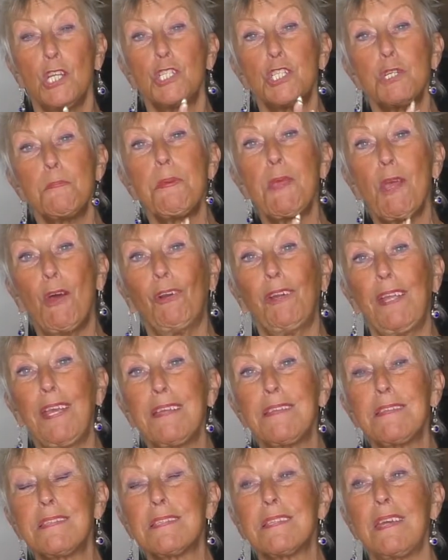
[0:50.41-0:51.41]
To be
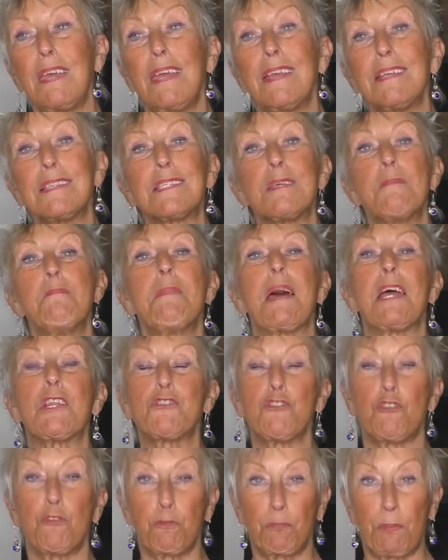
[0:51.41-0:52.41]
honest, it's a matter of